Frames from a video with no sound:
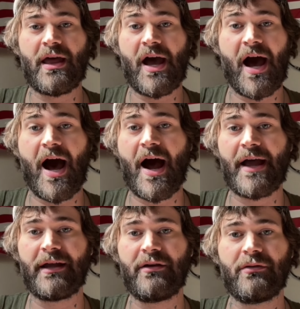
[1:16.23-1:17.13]

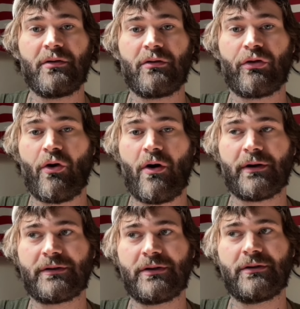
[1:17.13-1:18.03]
I
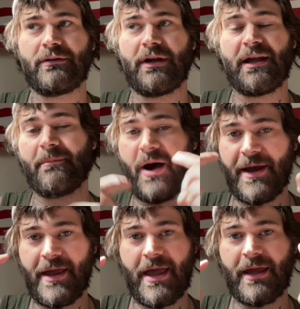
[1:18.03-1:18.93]
thought in my
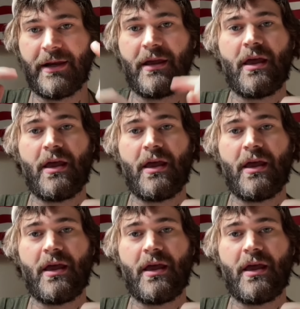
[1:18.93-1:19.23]
head